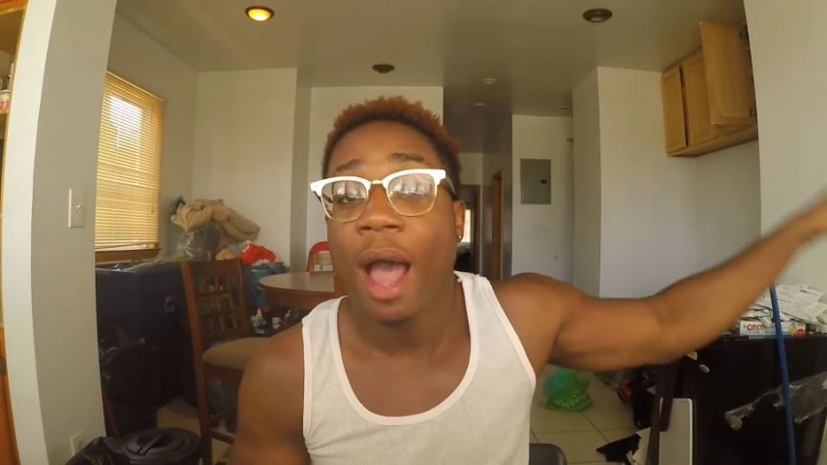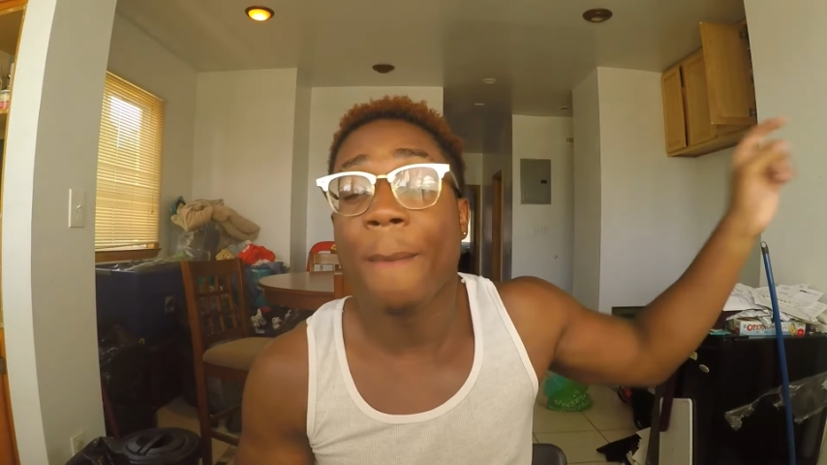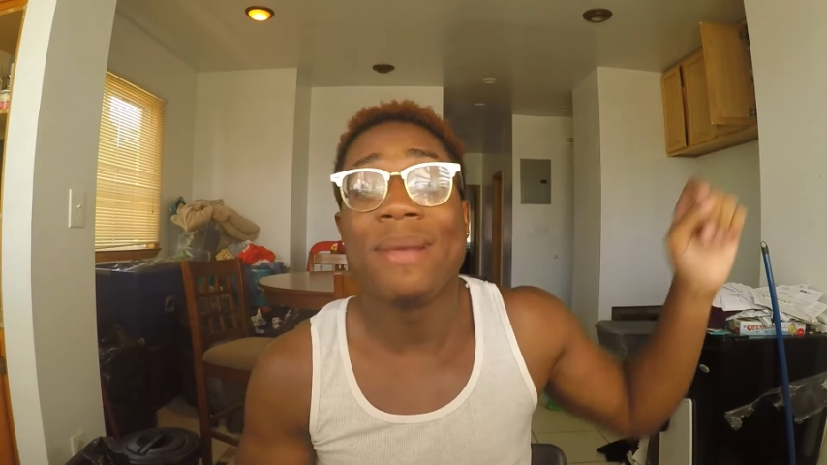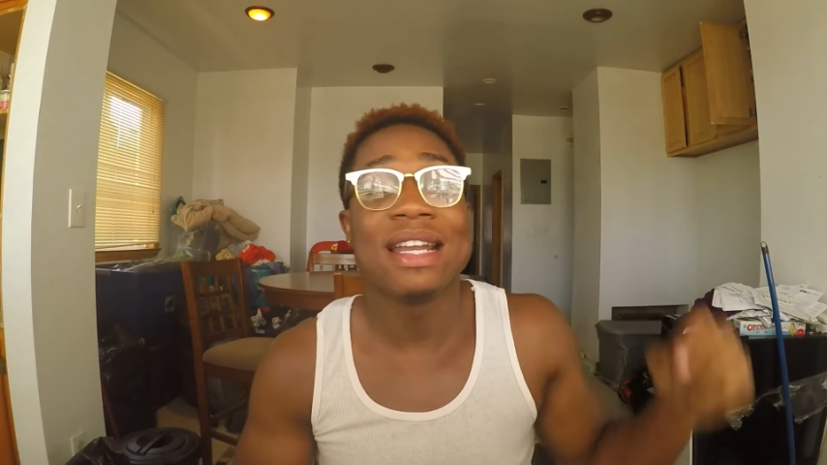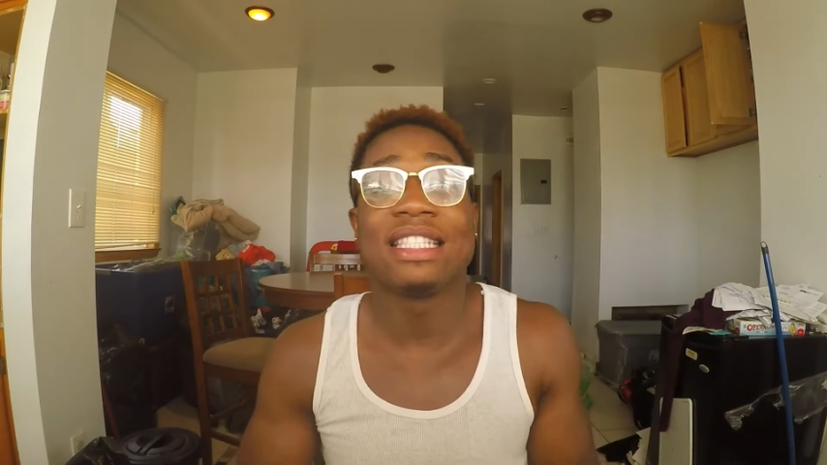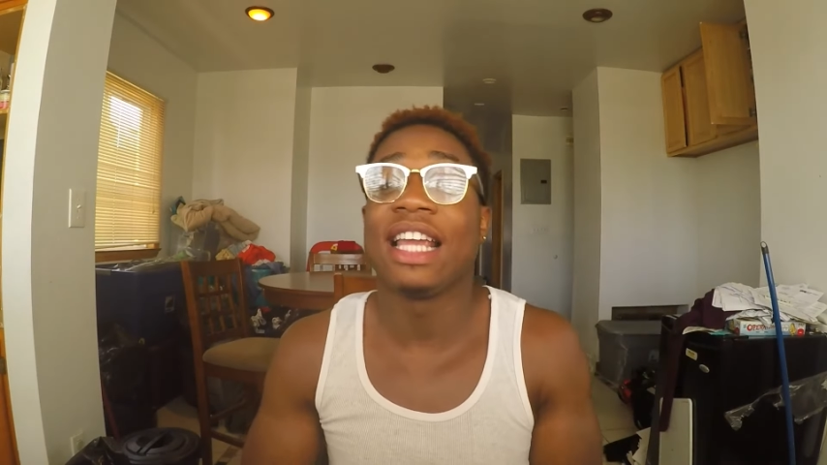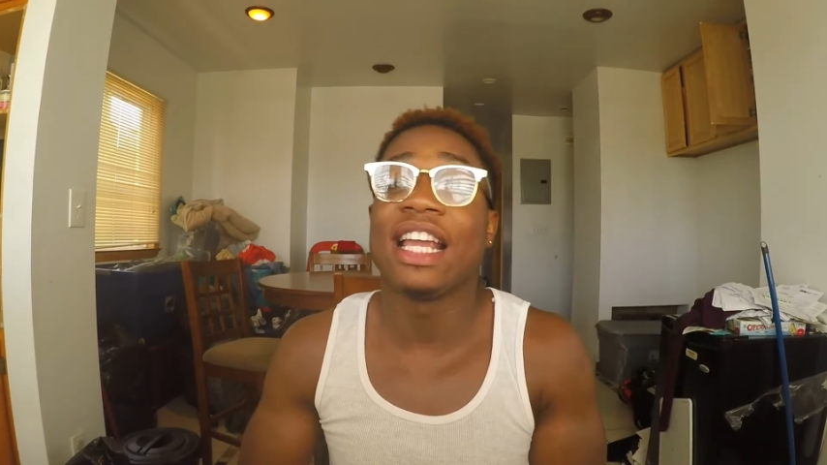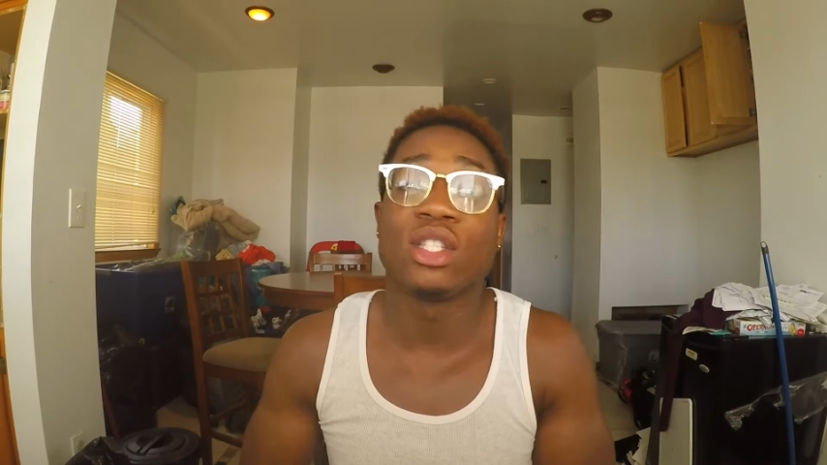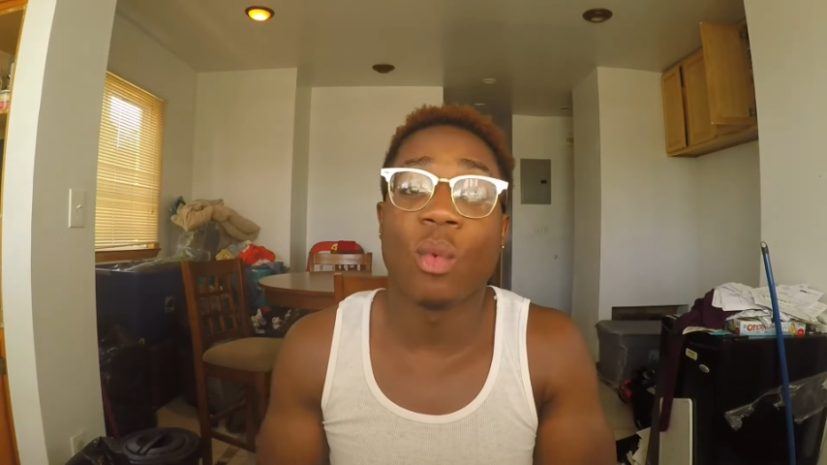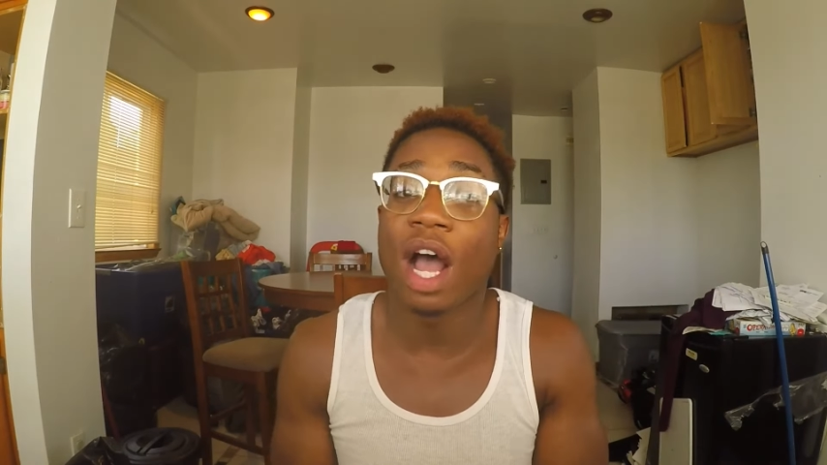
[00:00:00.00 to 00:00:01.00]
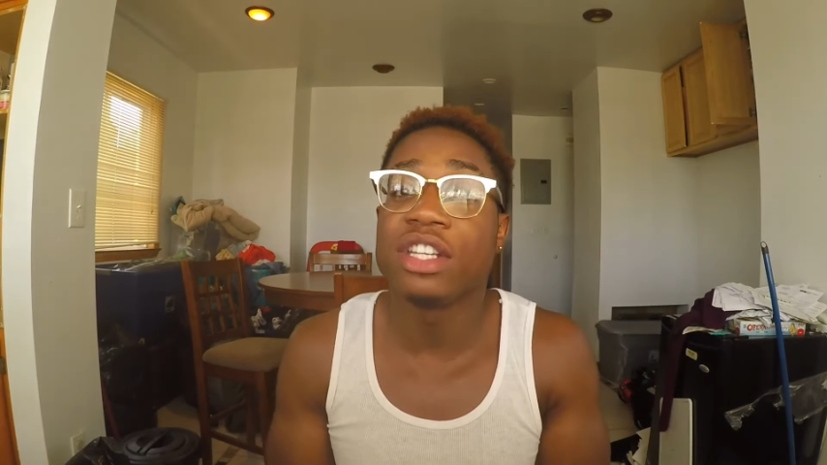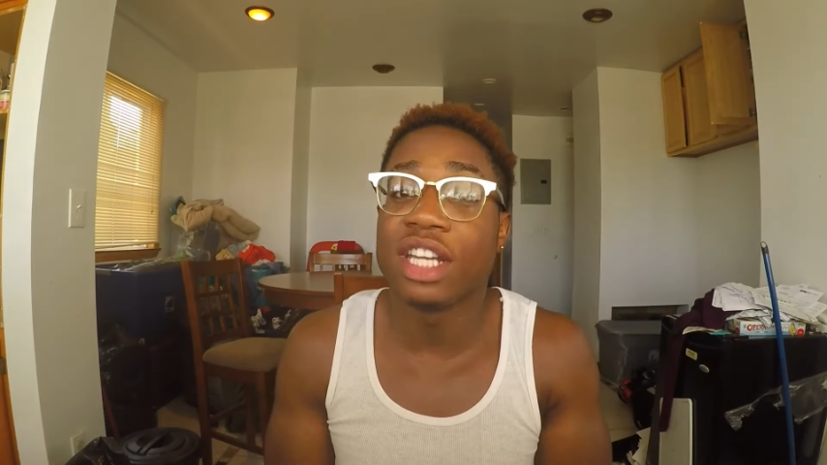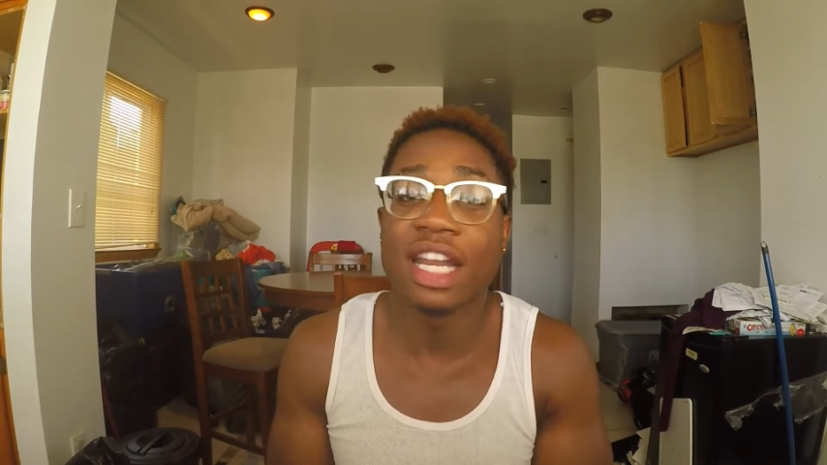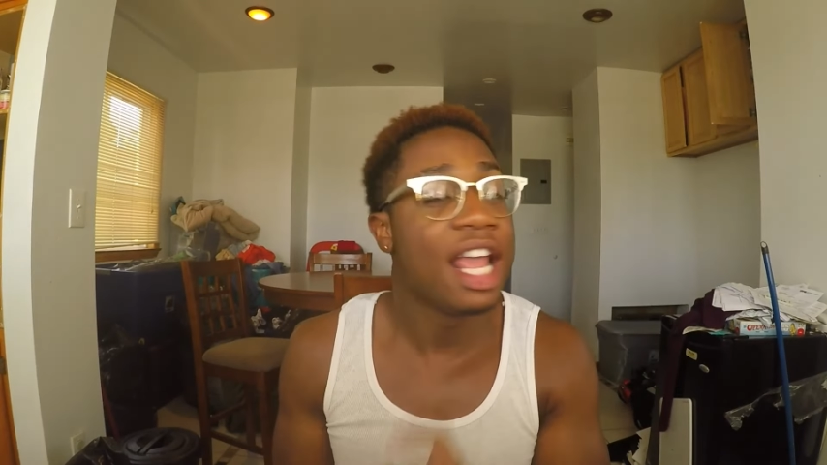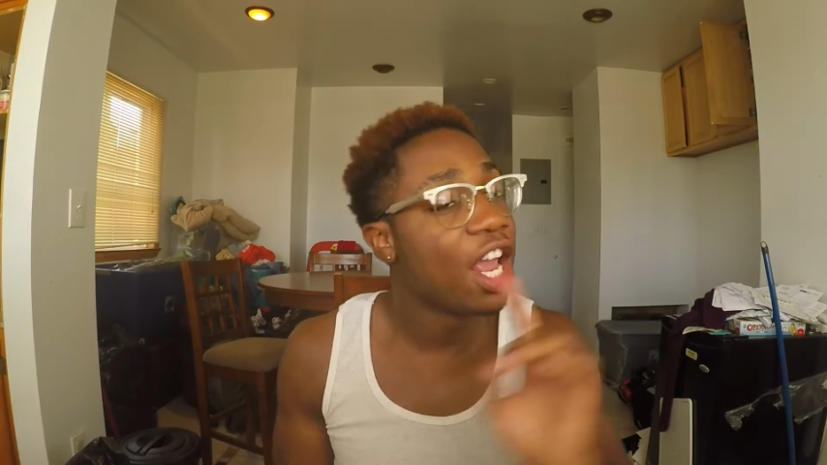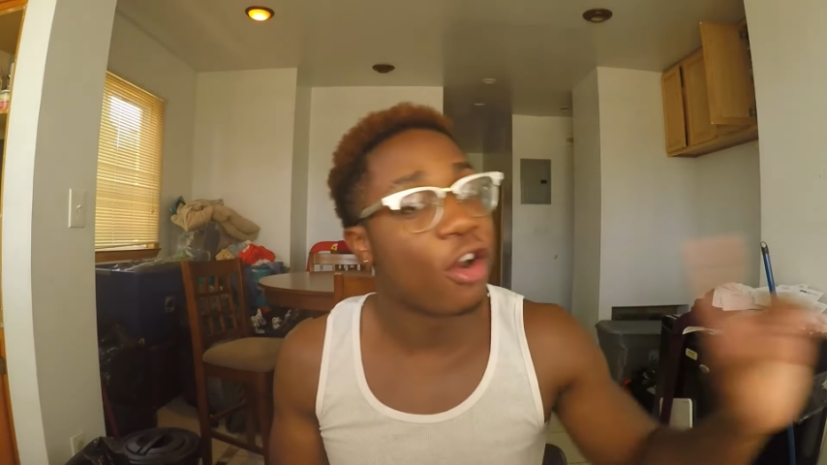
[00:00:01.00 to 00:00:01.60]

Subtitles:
up in the stands watching, and